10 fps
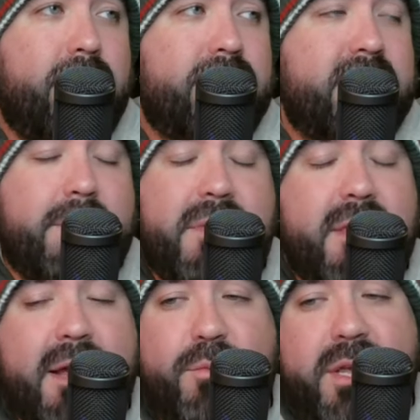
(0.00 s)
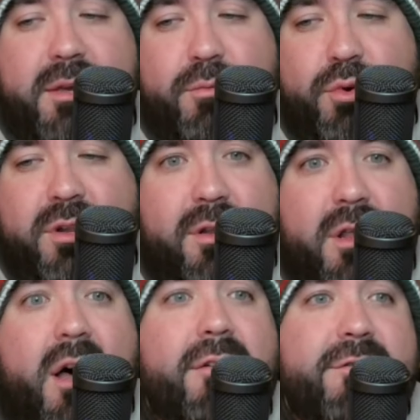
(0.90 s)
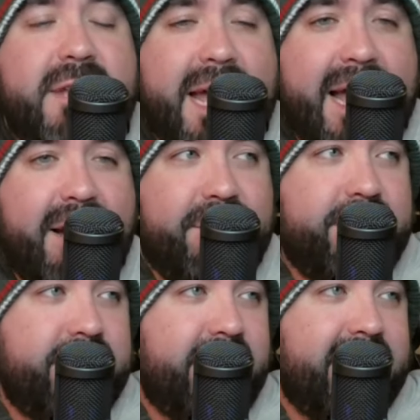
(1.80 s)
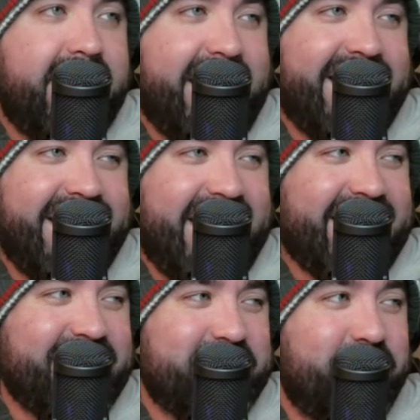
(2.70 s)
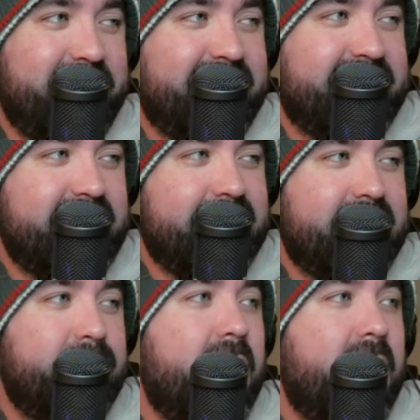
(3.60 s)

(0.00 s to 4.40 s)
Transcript: Something that we would love to have at this point in the season.